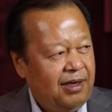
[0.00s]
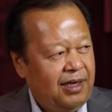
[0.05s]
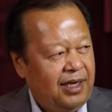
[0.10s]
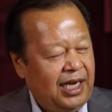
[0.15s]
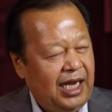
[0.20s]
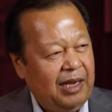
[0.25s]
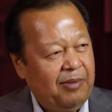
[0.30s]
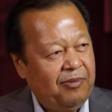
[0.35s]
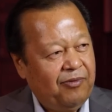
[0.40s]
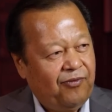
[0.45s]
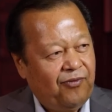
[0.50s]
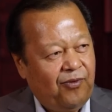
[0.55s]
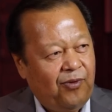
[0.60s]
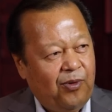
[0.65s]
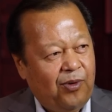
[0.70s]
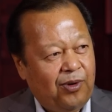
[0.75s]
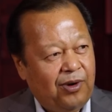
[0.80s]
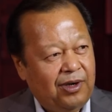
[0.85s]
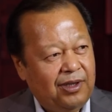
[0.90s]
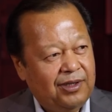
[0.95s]
day
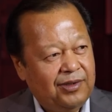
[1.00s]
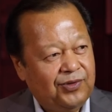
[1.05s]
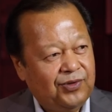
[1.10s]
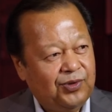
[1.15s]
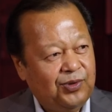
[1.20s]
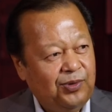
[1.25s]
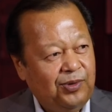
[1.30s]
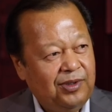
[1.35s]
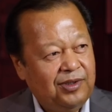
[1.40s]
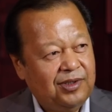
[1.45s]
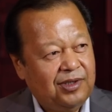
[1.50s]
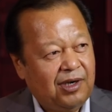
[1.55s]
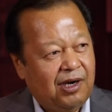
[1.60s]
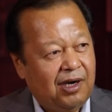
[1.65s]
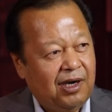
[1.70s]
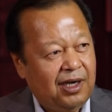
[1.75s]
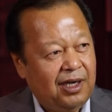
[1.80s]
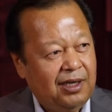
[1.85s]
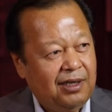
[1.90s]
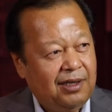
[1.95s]
before the school
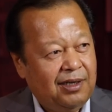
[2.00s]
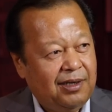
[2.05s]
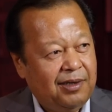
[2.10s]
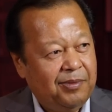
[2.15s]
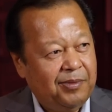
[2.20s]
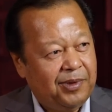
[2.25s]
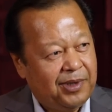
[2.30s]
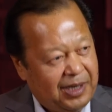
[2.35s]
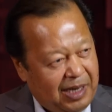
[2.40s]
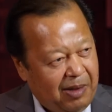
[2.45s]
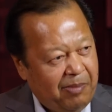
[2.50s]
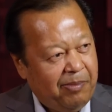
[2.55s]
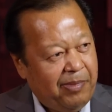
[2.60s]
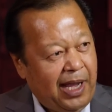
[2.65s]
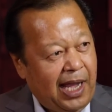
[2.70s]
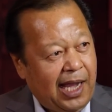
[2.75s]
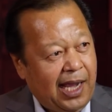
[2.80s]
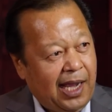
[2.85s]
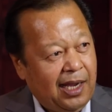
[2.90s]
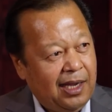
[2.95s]
started, would come
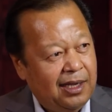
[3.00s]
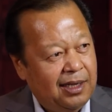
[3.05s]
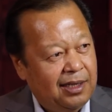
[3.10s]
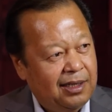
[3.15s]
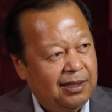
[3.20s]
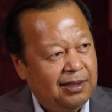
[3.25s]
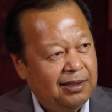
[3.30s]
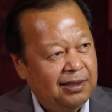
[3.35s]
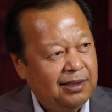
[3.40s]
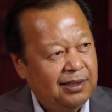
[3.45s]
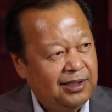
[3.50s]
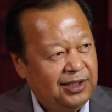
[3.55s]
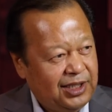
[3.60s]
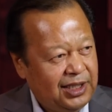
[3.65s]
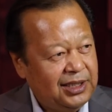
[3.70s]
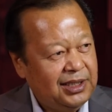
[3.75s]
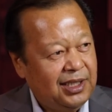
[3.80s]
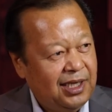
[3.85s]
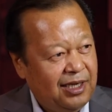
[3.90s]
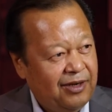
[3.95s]
back,
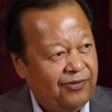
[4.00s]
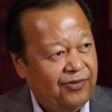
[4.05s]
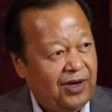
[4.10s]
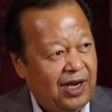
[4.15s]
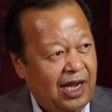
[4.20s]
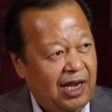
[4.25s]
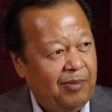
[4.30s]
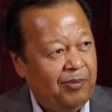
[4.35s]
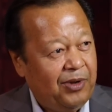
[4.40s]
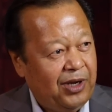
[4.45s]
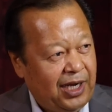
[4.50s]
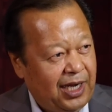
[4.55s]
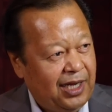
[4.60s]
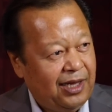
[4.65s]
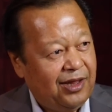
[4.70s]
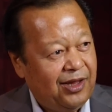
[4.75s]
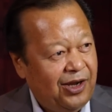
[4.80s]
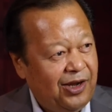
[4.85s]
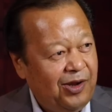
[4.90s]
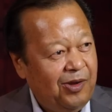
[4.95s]
just enough time to
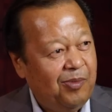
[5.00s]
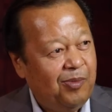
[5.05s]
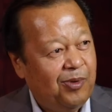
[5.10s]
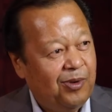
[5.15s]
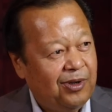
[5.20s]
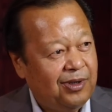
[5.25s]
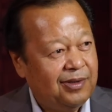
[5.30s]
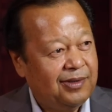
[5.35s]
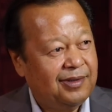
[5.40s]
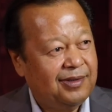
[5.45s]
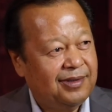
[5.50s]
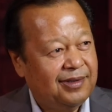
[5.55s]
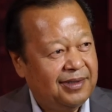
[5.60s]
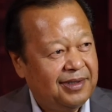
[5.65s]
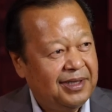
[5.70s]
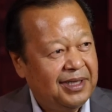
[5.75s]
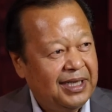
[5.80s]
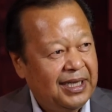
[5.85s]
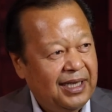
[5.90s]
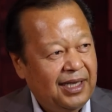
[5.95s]
get the new books
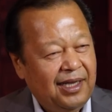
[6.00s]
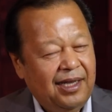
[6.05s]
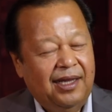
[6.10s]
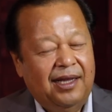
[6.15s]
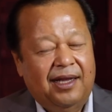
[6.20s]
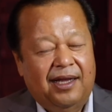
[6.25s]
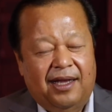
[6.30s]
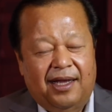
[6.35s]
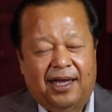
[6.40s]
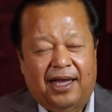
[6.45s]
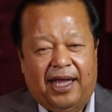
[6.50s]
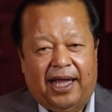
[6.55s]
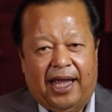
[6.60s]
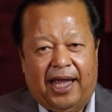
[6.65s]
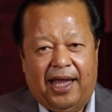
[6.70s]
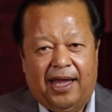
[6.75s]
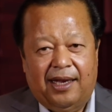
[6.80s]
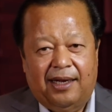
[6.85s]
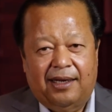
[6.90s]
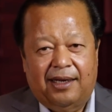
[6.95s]

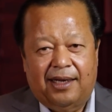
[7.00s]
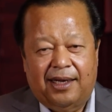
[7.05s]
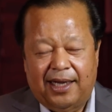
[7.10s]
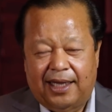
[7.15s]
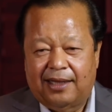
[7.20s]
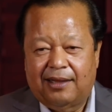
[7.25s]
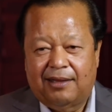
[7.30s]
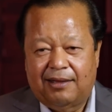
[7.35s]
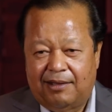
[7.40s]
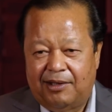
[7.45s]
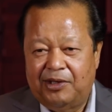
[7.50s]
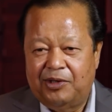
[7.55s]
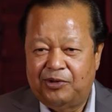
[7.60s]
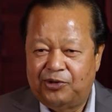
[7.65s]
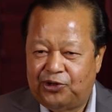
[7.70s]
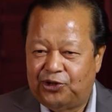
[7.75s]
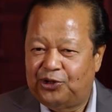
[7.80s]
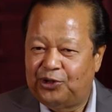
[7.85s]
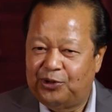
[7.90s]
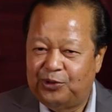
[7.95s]
and get new
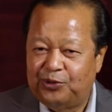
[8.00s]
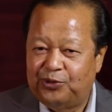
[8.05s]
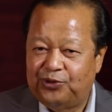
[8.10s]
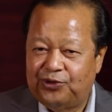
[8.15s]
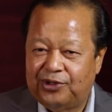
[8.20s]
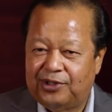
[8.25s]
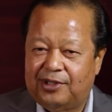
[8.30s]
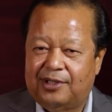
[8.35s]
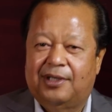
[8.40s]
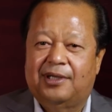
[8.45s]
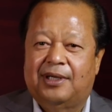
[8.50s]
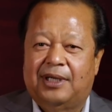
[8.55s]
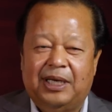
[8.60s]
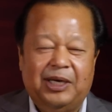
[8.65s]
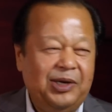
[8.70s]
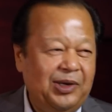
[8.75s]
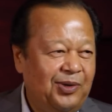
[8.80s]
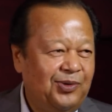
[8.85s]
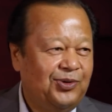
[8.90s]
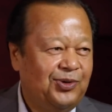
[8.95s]
shoes, a
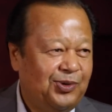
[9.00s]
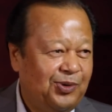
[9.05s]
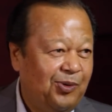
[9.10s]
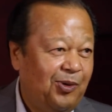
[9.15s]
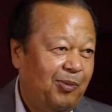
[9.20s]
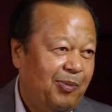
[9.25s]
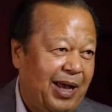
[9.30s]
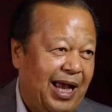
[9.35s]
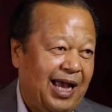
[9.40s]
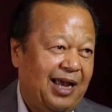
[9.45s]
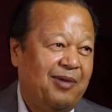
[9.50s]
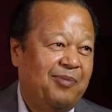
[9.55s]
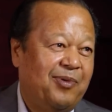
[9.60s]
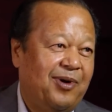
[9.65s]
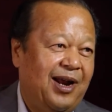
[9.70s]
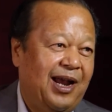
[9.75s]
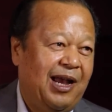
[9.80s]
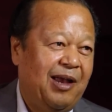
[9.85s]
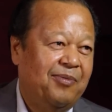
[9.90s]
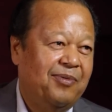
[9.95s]
new school bag
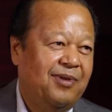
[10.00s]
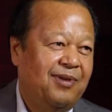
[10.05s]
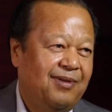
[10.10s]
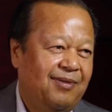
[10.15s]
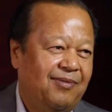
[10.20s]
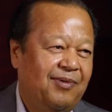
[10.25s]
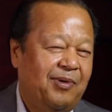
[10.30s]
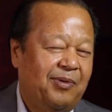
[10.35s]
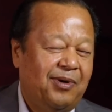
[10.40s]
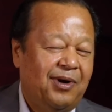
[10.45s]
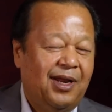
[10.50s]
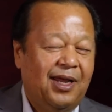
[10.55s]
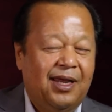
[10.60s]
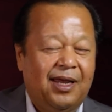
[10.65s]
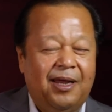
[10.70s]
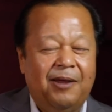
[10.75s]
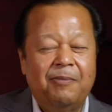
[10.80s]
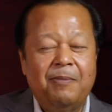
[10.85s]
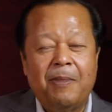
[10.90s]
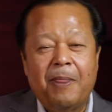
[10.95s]
perhaps, if you were
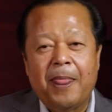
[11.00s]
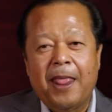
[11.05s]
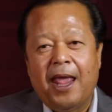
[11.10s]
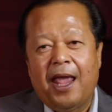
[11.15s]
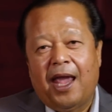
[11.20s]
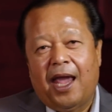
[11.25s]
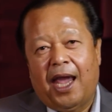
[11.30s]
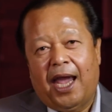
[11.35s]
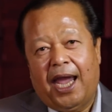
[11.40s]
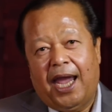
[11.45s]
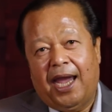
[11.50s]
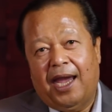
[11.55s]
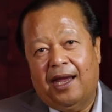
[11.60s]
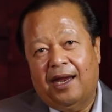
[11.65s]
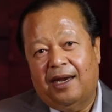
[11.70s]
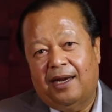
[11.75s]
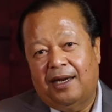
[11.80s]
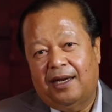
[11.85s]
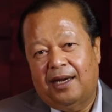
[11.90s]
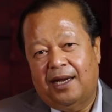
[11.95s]
lucky.
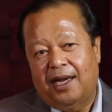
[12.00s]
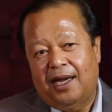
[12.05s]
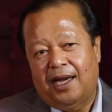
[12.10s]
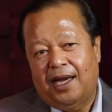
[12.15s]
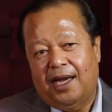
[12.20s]
And